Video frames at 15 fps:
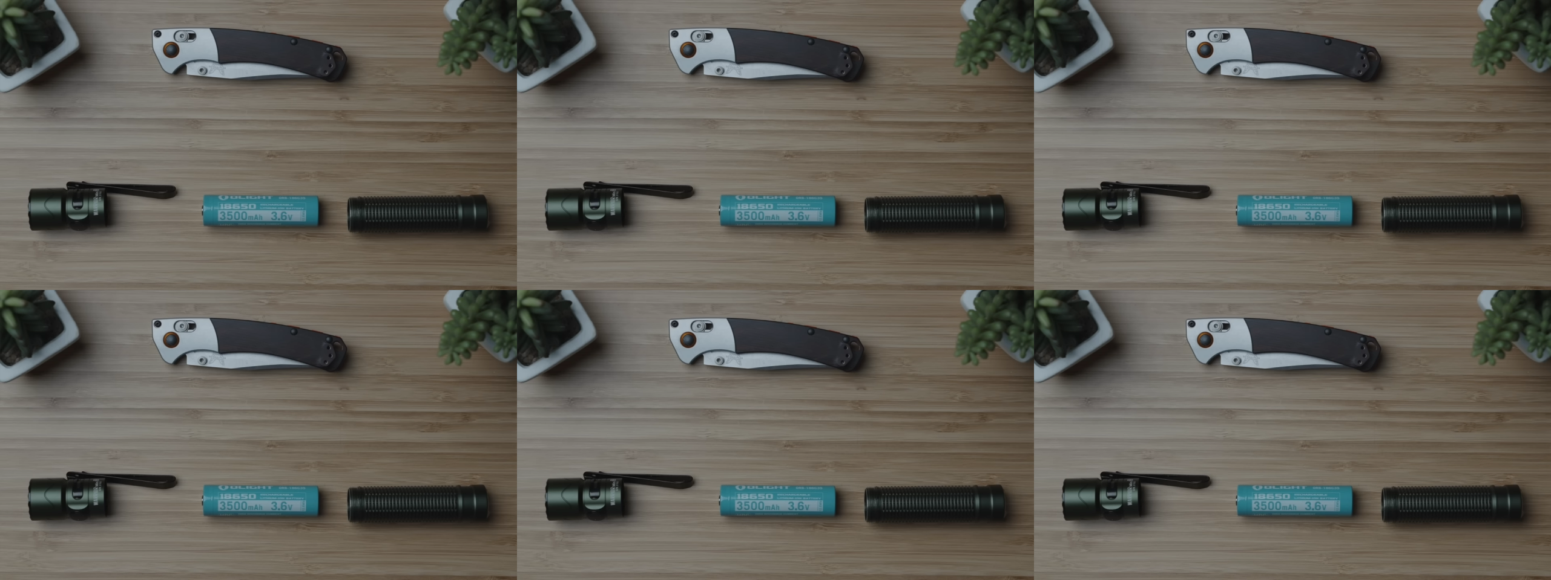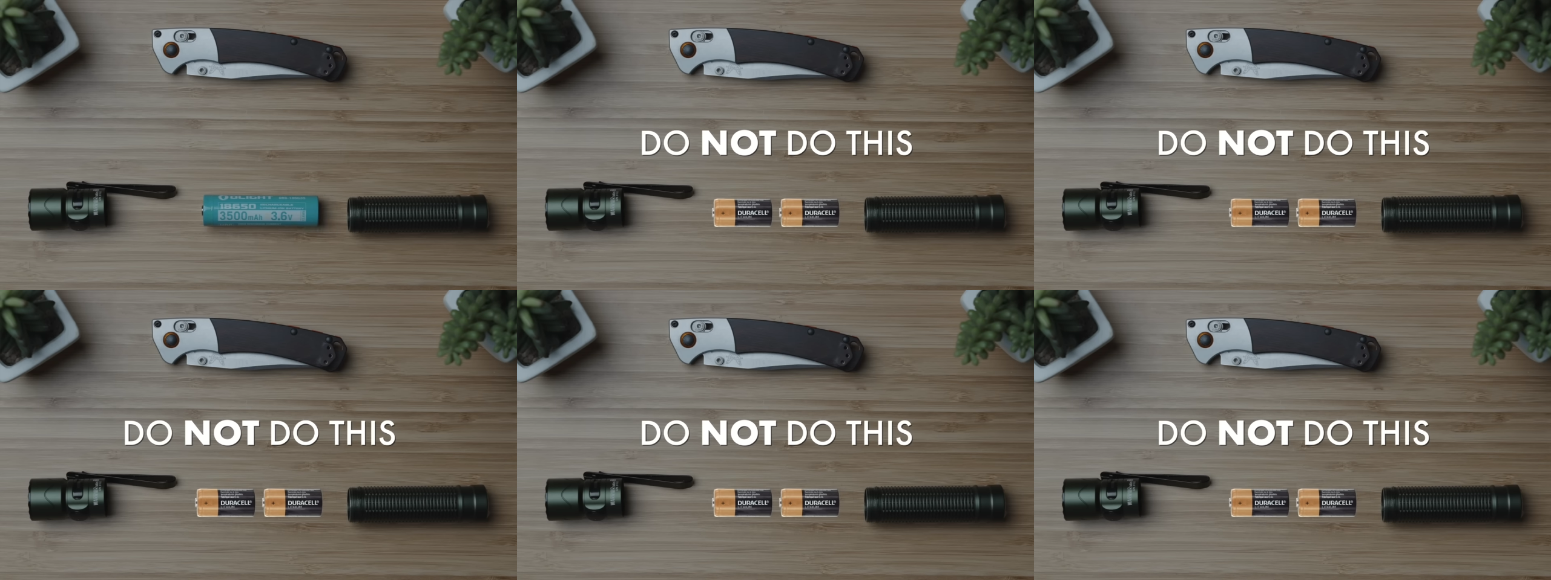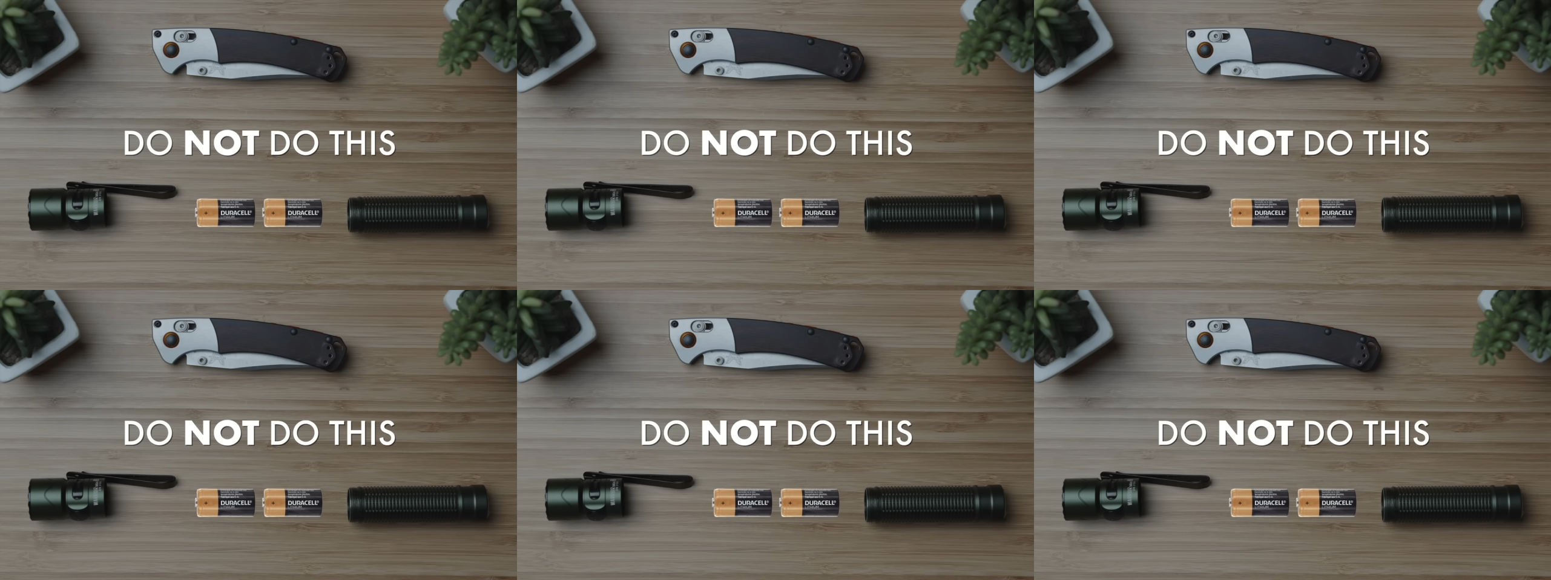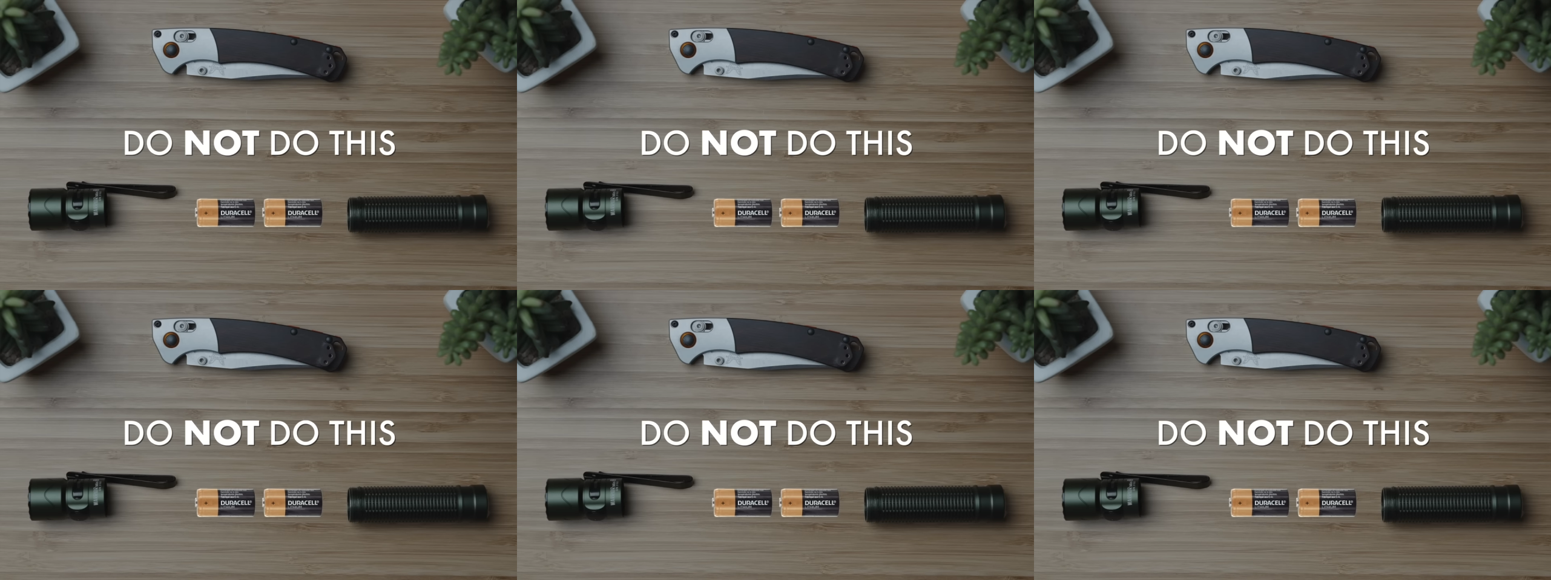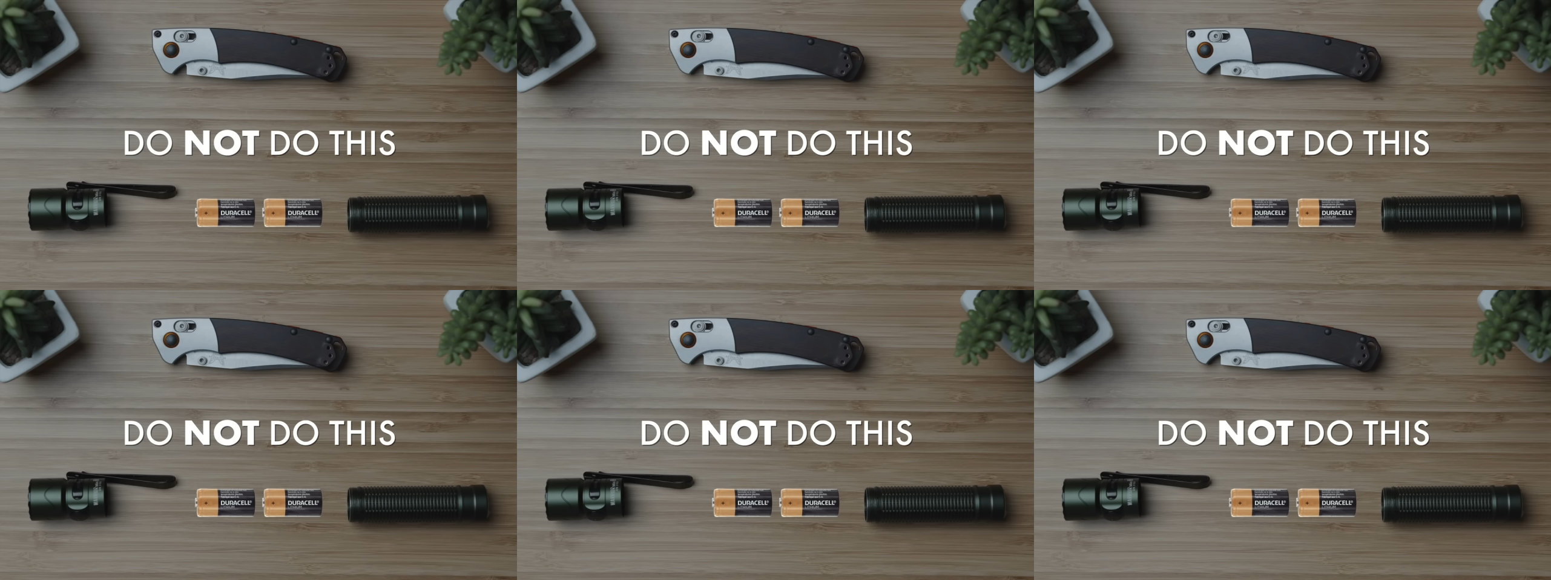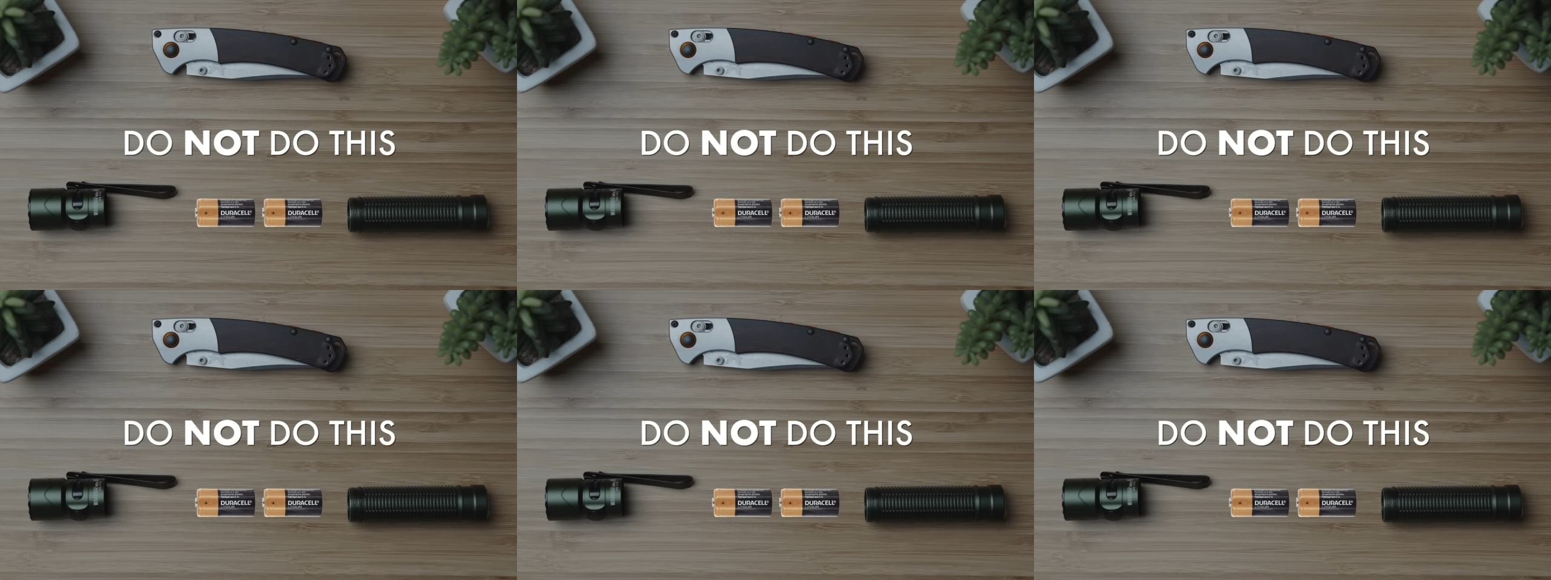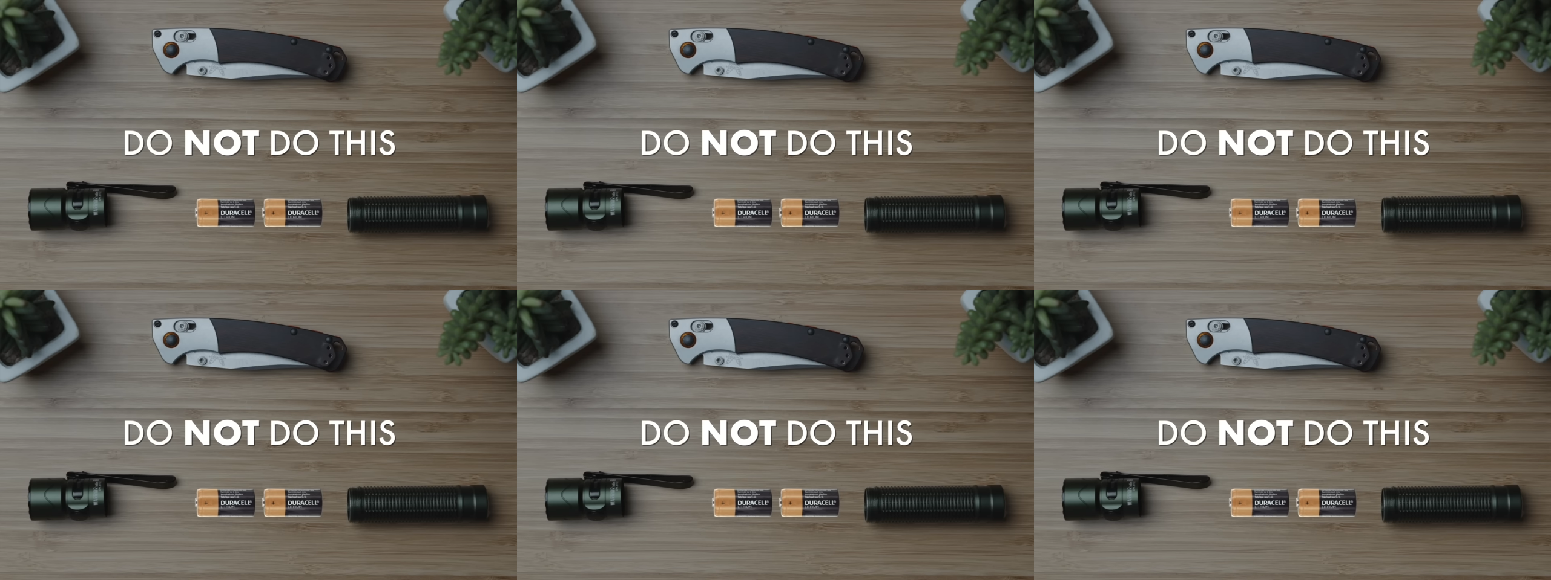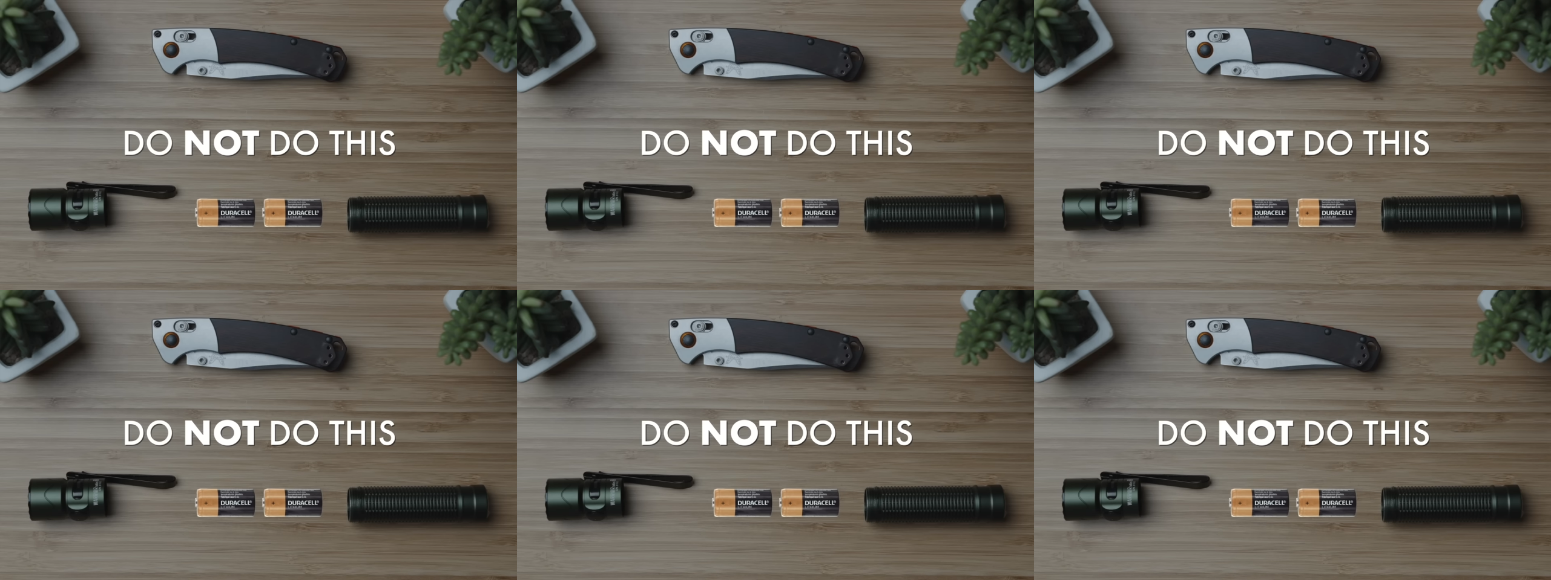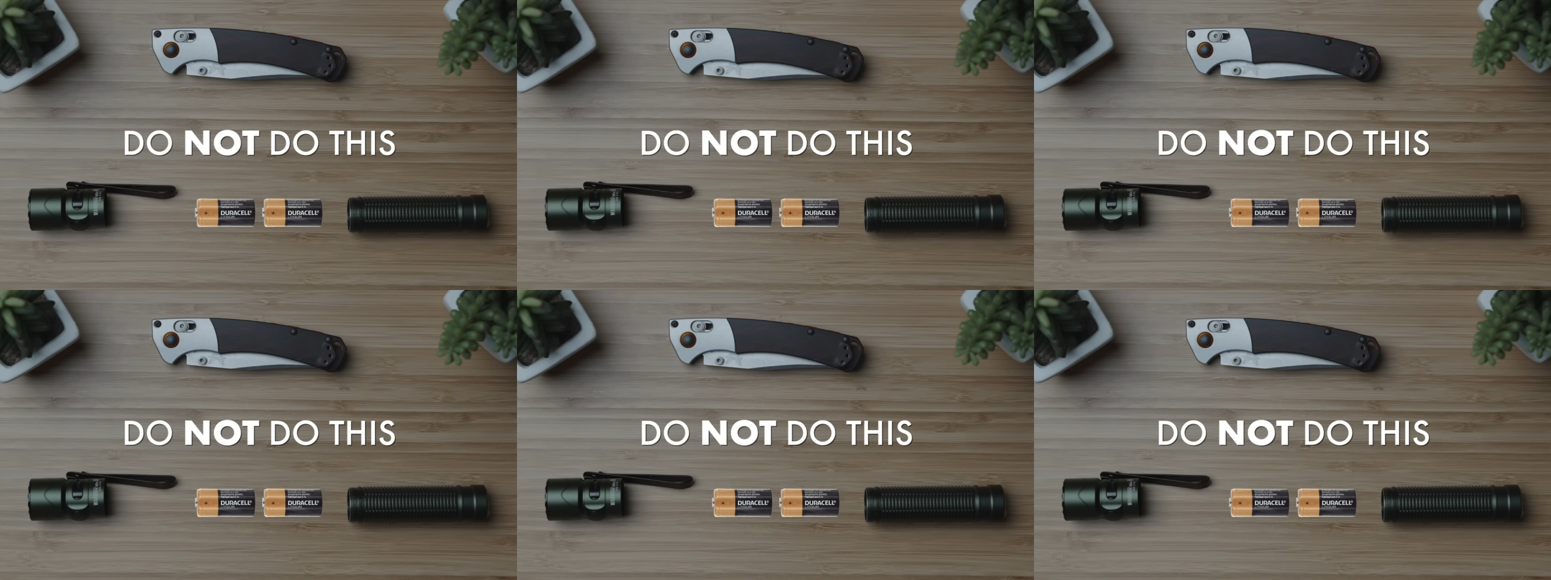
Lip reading: No face is visible, so there are no lips to read.